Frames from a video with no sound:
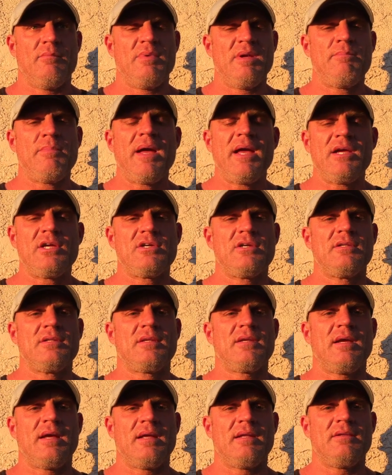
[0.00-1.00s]
be
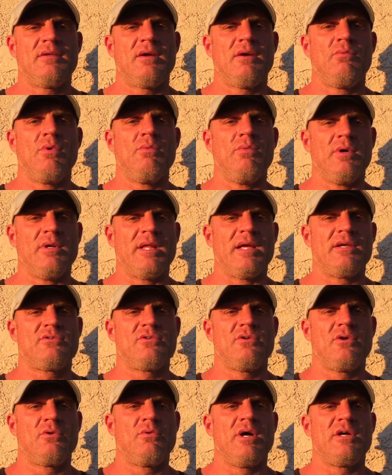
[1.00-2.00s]
patient, and we will
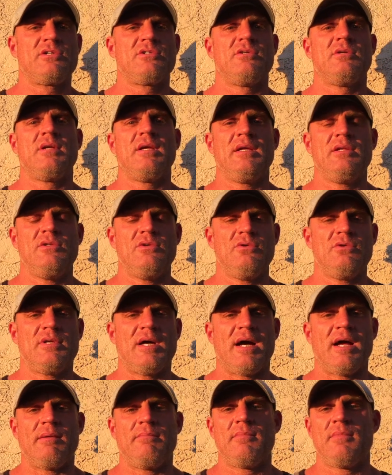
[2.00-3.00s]
answer your question in due
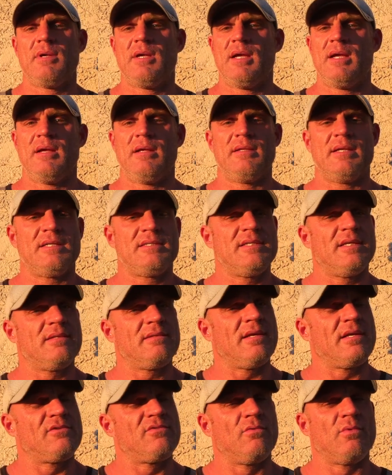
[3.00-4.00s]
time. And that's
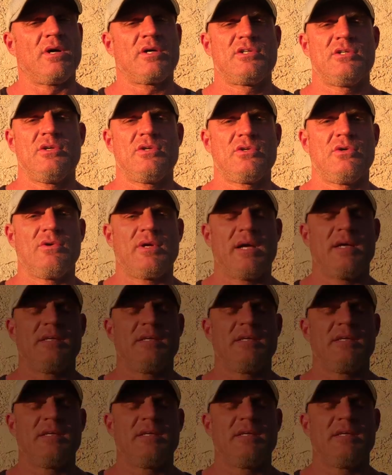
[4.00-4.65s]
it. Thanks for watching the show,